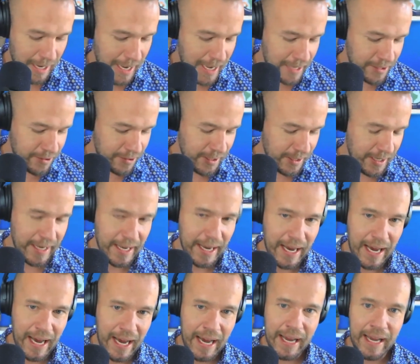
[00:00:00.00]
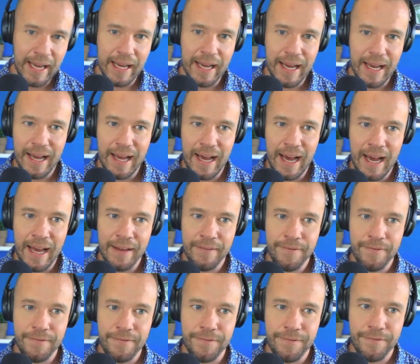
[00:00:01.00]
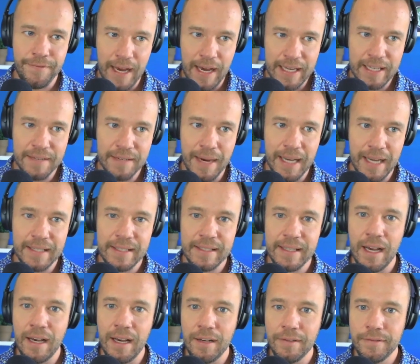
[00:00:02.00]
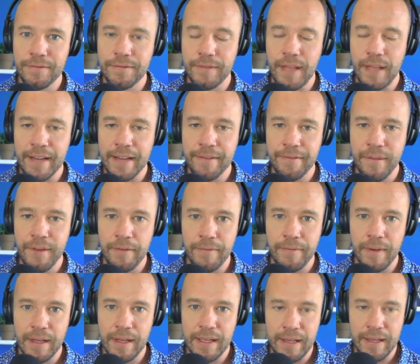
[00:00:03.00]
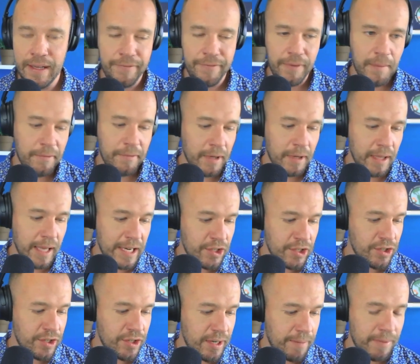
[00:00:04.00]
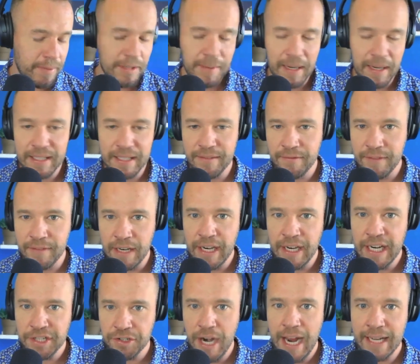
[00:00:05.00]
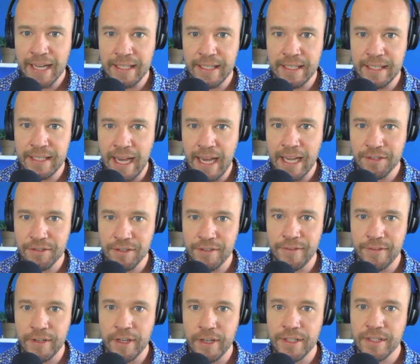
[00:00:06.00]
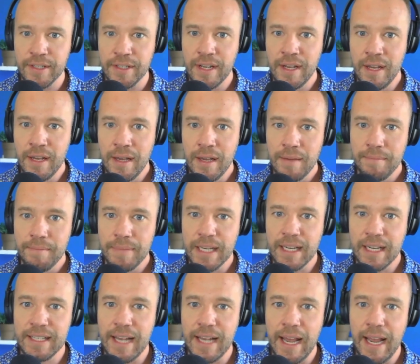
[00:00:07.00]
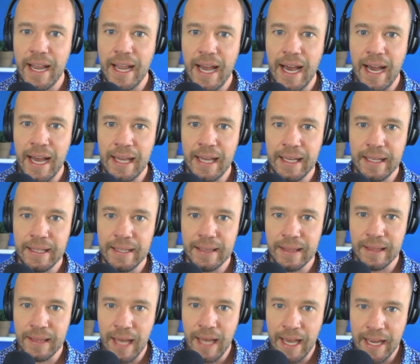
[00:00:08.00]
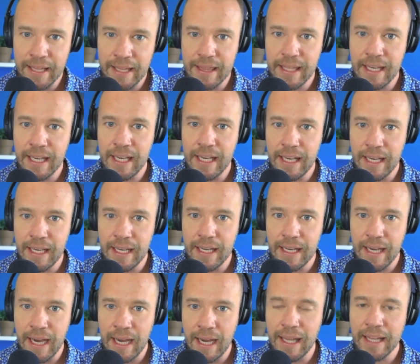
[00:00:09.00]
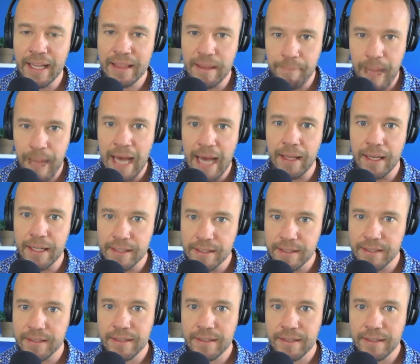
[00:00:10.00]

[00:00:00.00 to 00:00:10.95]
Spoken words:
actually, I find myself like from a relationship perspective very attracted to extroverts because I like the balance.